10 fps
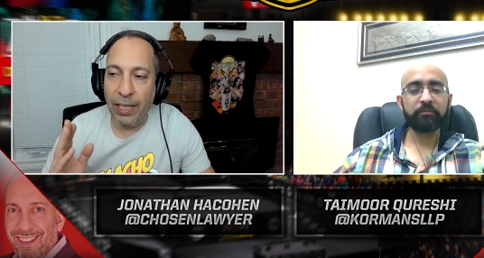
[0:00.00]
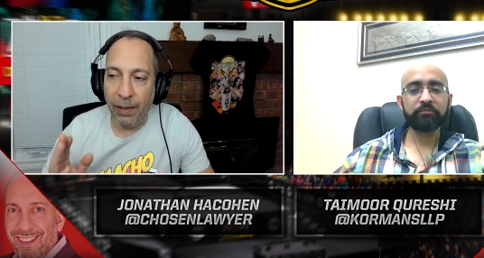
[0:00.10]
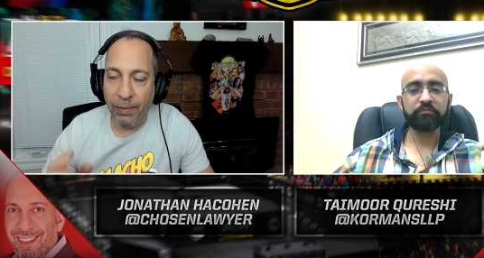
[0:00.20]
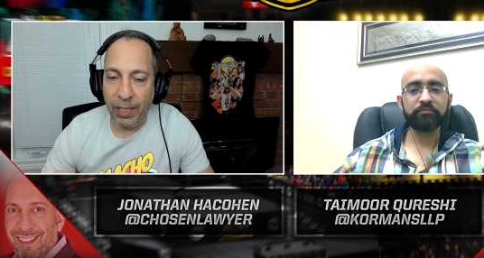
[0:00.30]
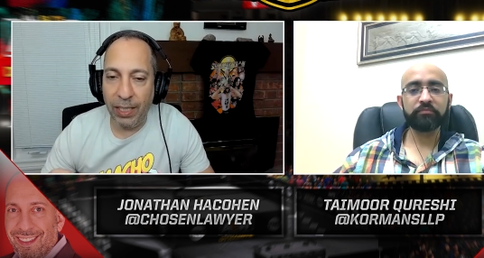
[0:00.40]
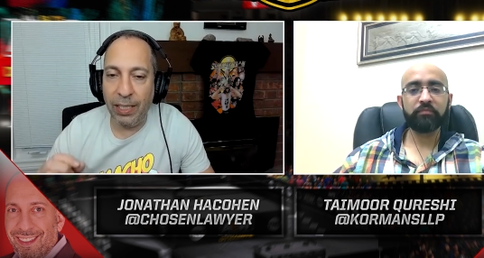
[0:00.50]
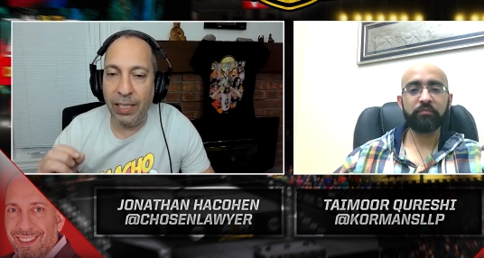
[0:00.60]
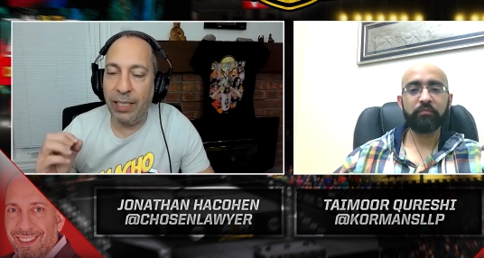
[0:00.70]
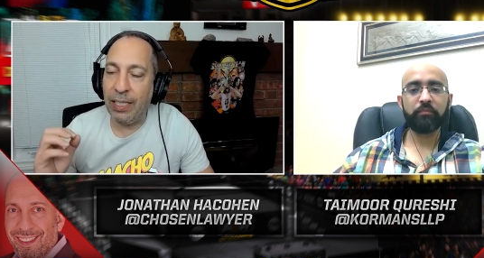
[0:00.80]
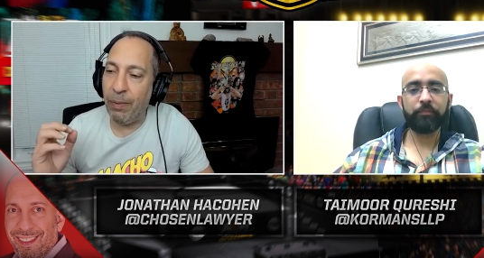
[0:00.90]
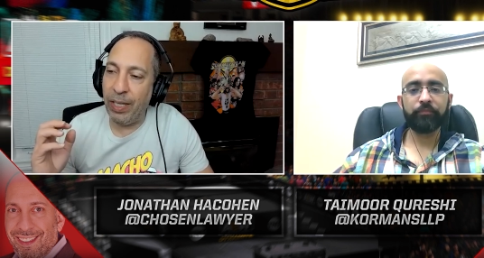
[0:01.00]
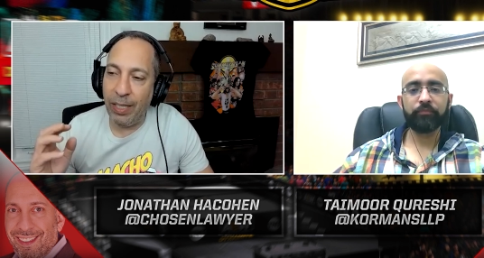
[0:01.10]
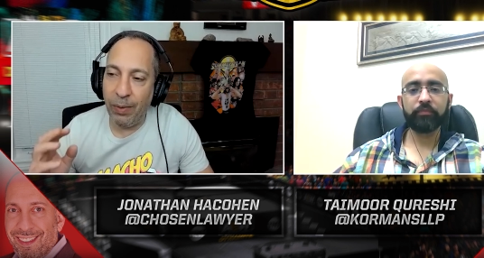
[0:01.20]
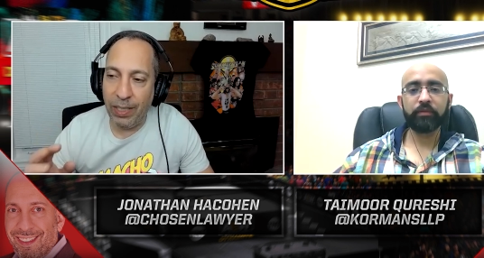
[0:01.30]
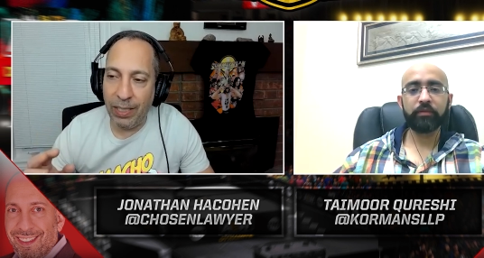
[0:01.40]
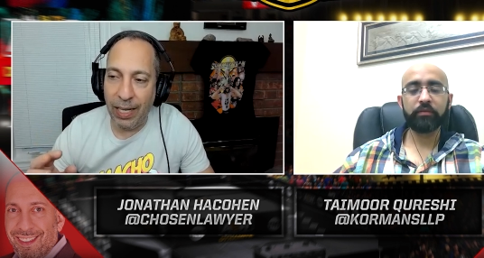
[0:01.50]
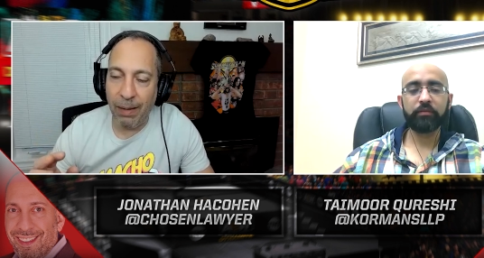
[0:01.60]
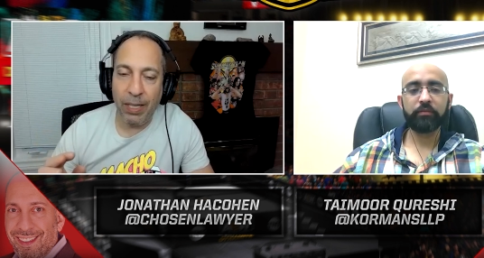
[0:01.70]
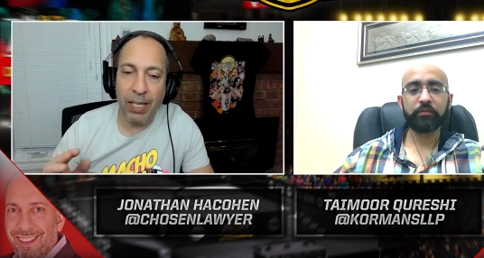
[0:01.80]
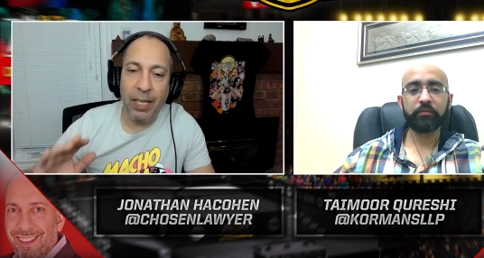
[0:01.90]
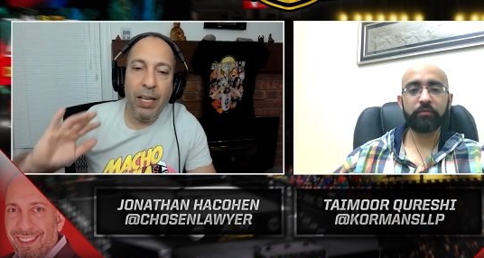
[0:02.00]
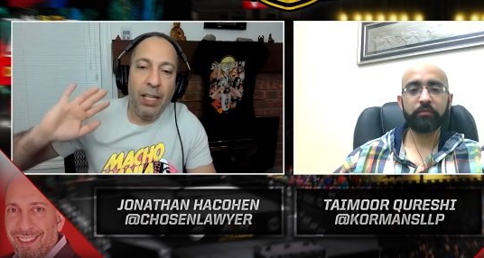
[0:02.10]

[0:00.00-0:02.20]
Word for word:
Speaker 1: love teasing it. The same way they did with Sami.